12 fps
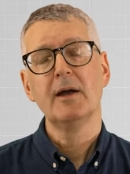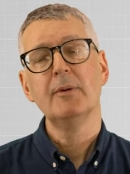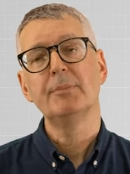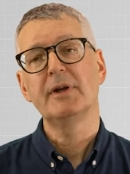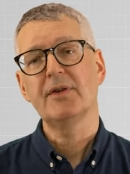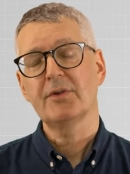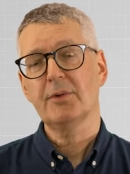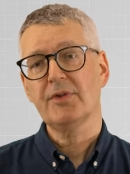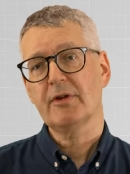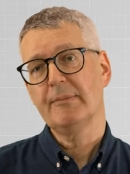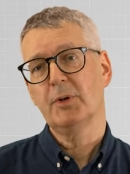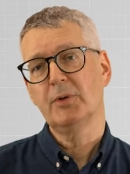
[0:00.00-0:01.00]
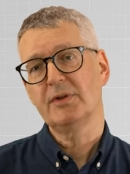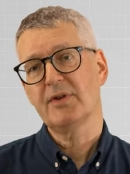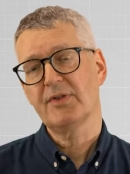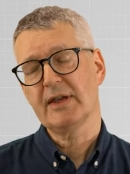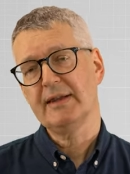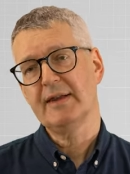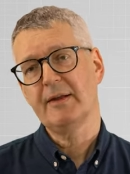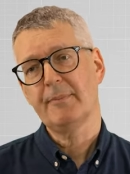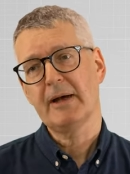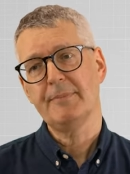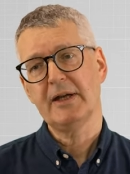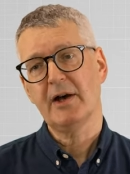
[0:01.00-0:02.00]
But it's also important to see that there
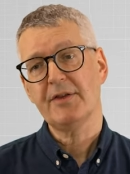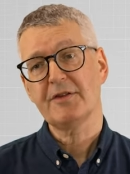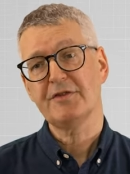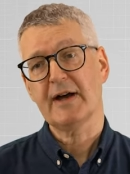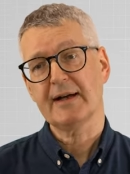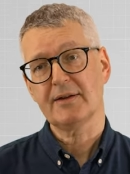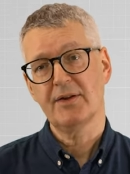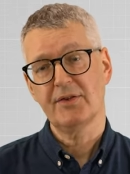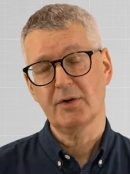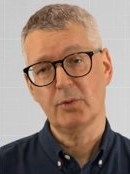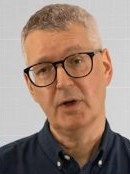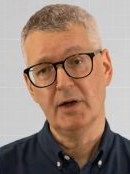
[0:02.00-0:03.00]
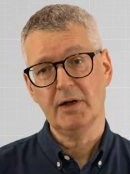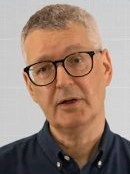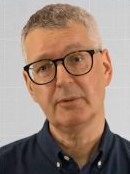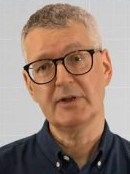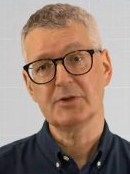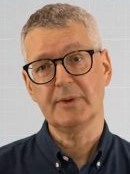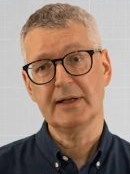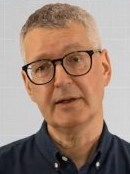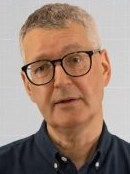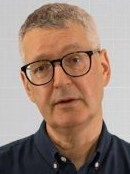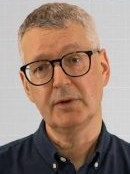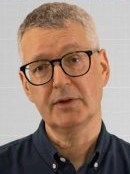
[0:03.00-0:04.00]
might be other factors at work which we
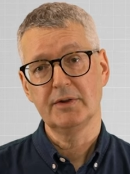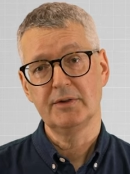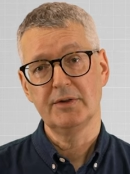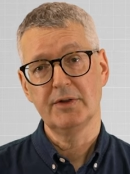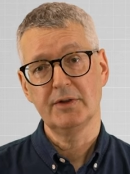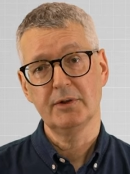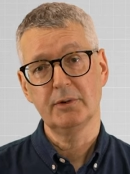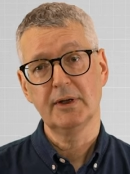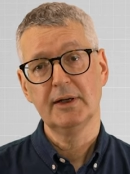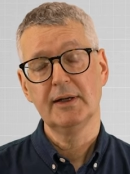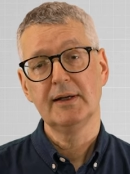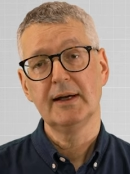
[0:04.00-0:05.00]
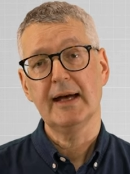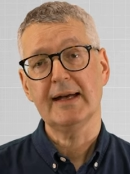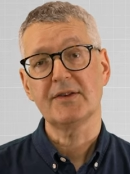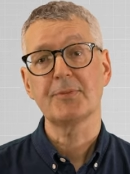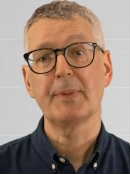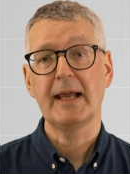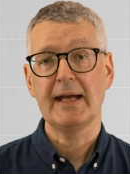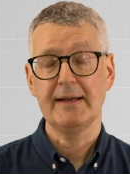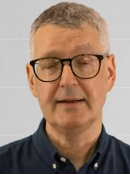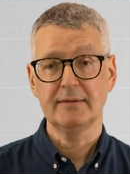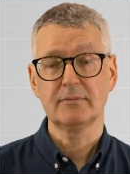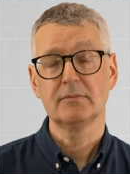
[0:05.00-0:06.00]
can look to
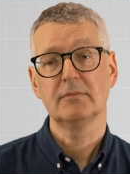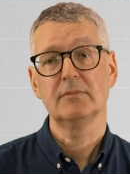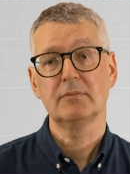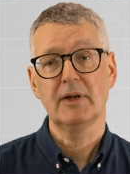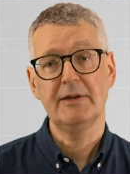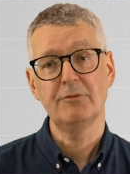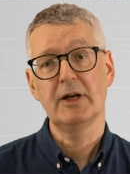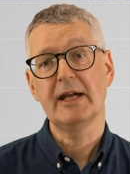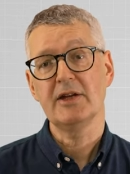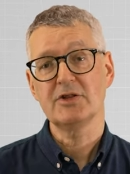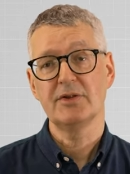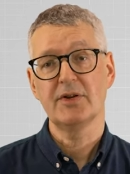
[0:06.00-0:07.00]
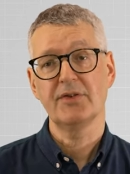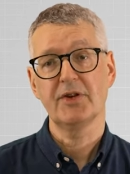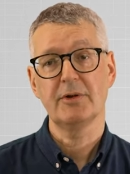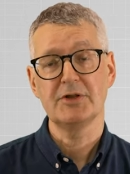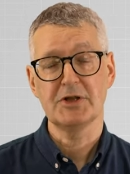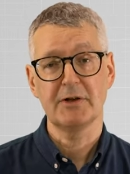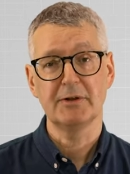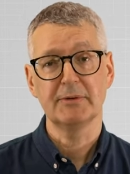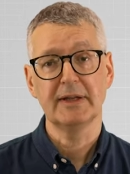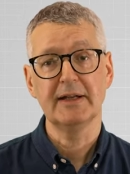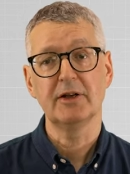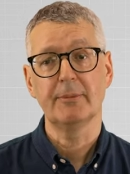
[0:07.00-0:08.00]
explain in relation to
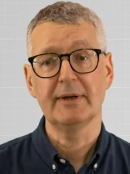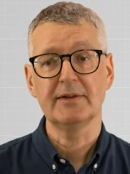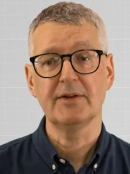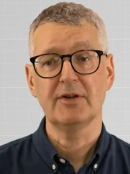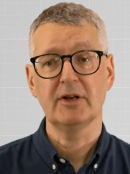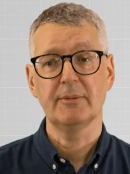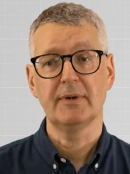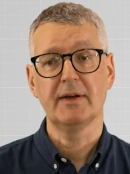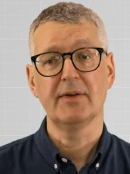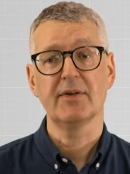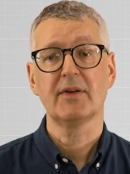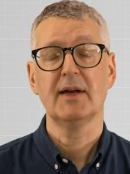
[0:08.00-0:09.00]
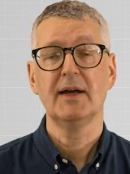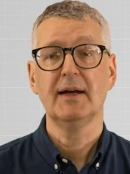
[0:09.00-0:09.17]
socio-economic determinants.